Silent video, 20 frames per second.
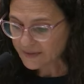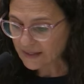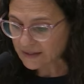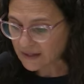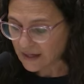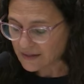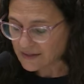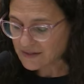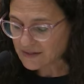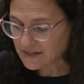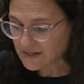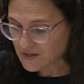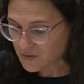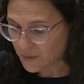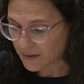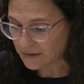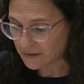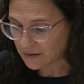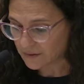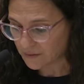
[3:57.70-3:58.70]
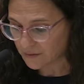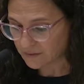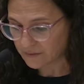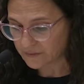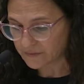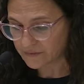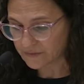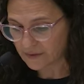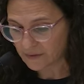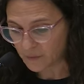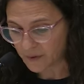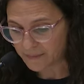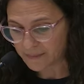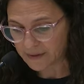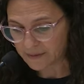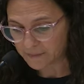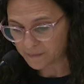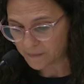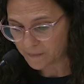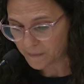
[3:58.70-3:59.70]
against Israeli girls and
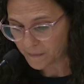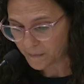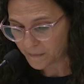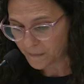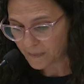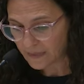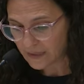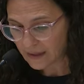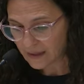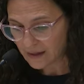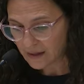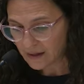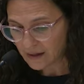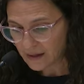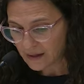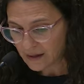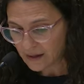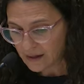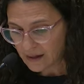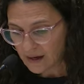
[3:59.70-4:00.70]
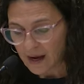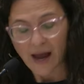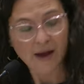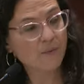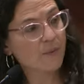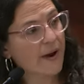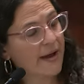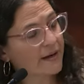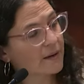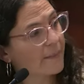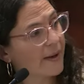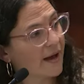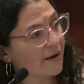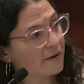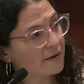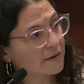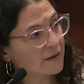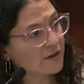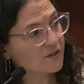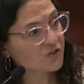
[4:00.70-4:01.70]
women. I read about